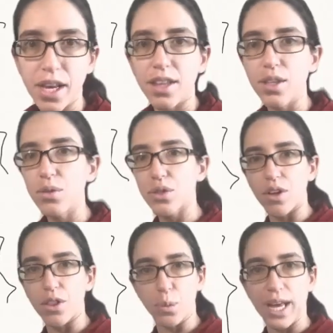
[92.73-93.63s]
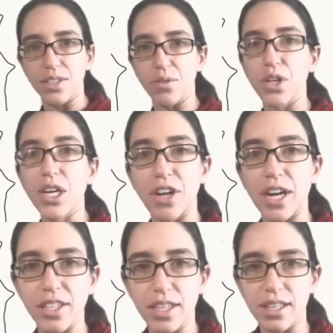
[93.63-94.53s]
And those are all the ways of
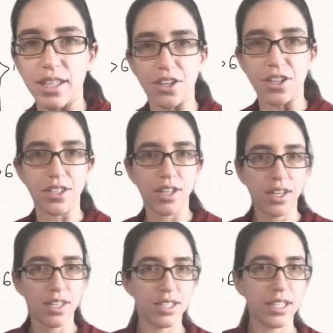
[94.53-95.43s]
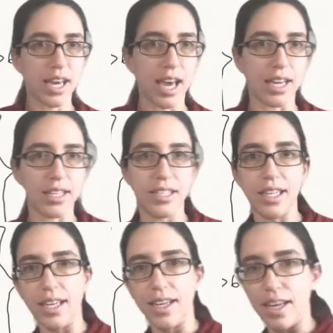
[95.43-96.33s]
rearranging the letters C, A, and
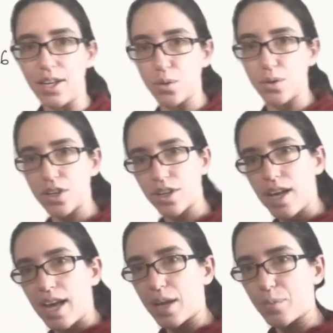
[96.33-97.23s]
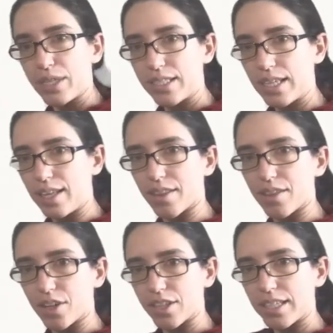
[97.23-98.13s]
T in order, and we see that
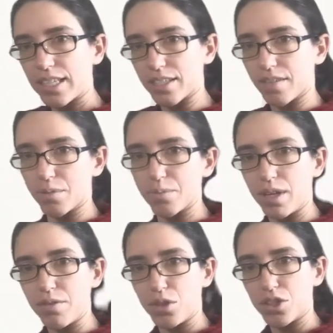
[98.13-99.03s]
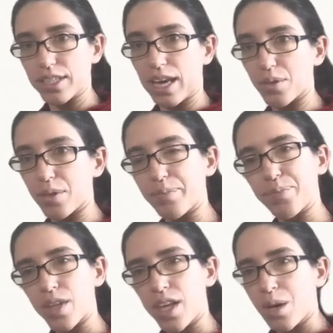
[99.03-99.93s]
there are six of them if you just count them.
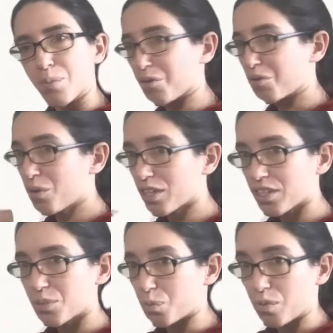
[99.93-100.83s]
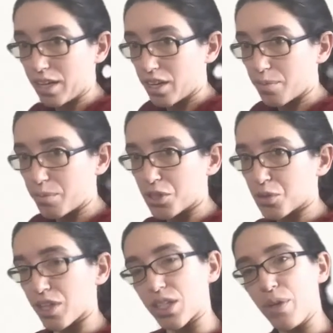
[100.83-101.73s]
But of course, in
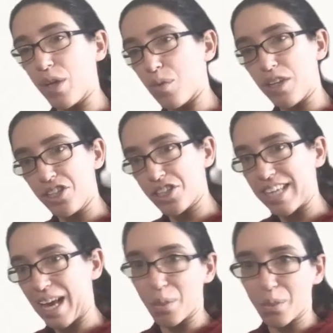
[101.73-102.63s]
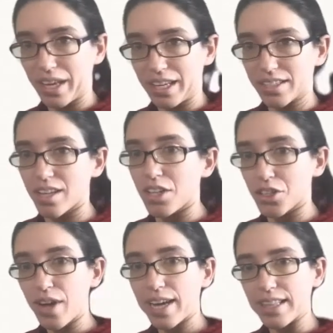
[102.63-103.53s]
combinatorics, we don't want to just count things
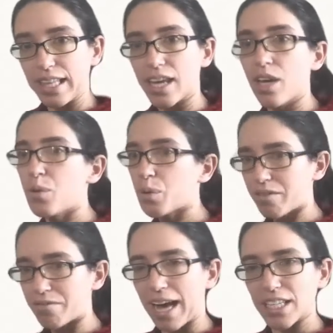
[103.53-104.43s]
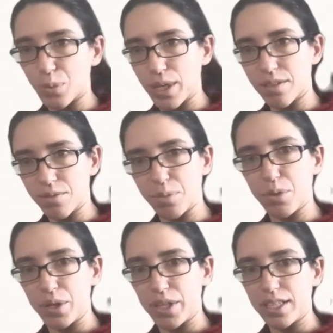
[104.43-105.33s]
directly. We want fast ways of
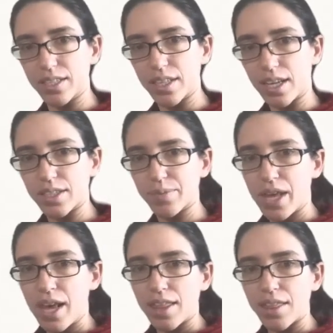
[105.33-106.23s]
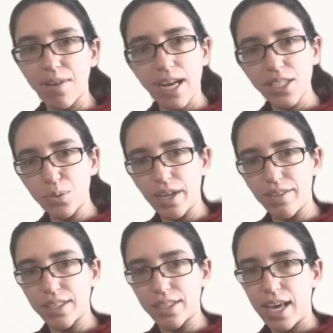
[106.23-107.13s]
computing these things. And the fast way in
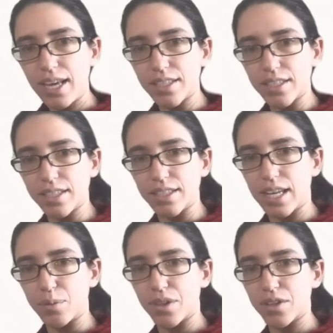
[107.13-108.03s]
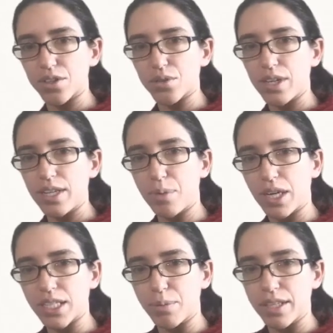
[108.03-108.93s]
this case is to say, well, there's three
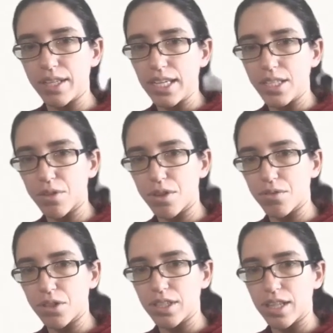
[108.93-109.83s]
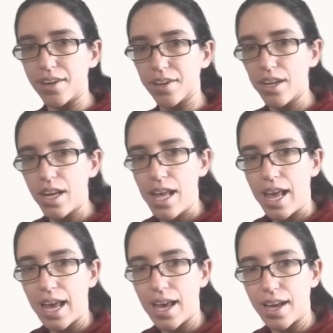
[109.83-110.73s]
possibilities for the first letter.
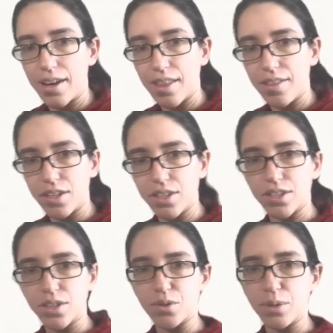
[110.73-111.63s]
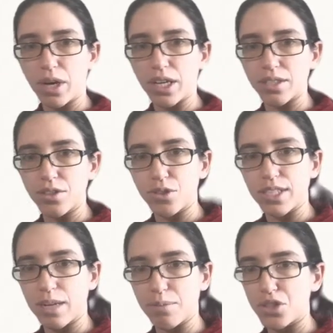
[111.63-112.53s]
And then there's three, poss- three
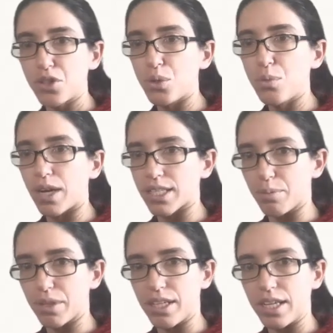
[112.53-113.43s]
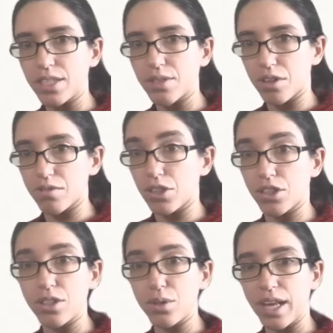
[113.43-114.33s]
times two possibilities for the first
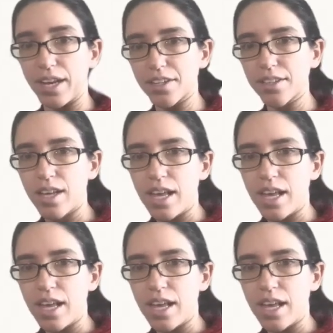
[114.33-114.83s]
two letters.